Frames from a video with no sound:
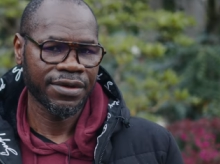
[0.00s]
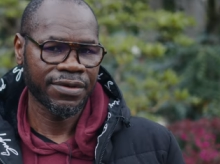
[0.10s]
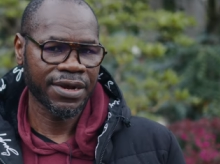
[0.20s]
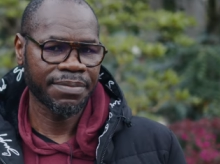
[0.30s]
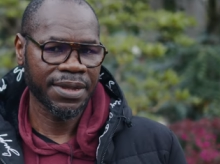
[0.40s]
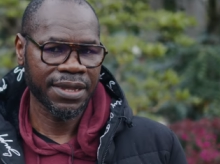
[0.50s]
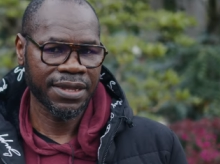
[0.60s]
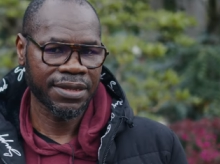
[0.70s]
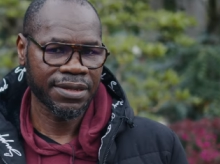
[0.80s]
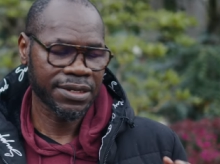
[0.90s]
gonna
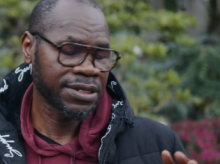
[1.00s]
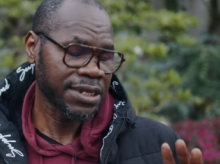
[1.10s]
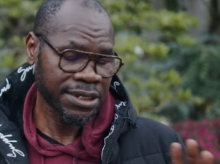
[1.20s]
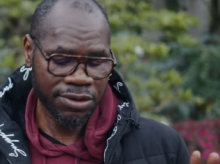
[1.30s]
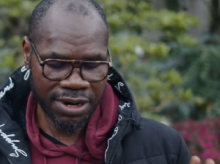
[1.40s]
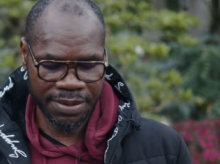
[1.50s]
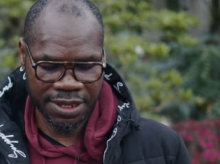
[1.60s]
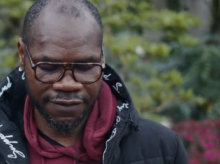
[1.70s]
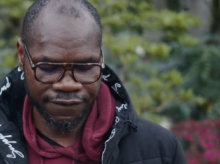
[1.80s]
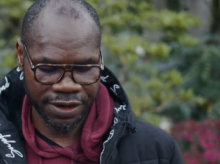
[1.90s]
be, is, is gonna be
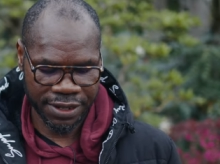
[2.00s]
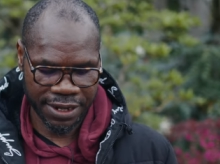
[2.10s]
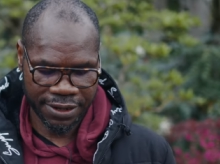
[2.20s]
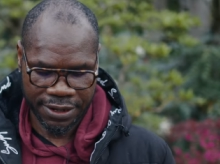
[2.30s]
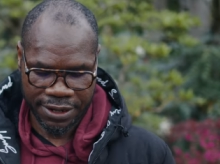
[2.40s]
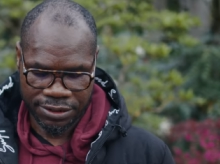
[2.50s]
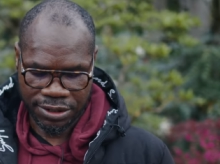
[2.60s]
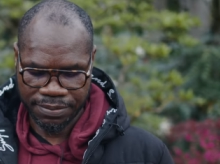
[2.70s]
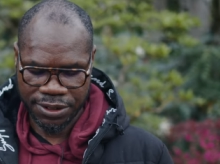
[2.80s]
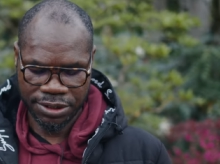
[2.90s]
different, yeah?
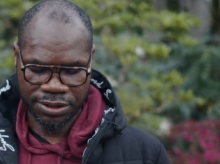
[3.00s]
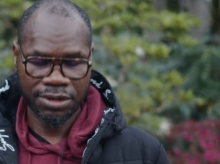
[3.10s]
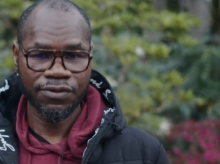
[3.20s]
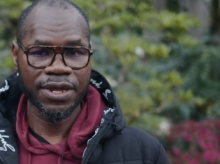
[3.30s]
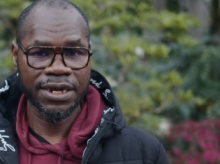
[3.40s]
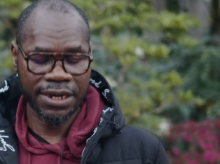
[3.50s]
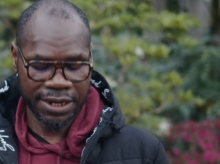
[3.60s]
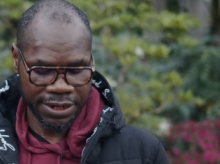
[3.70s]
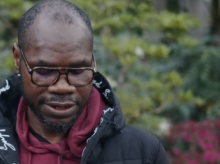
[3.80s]
So I'm just gonna quickly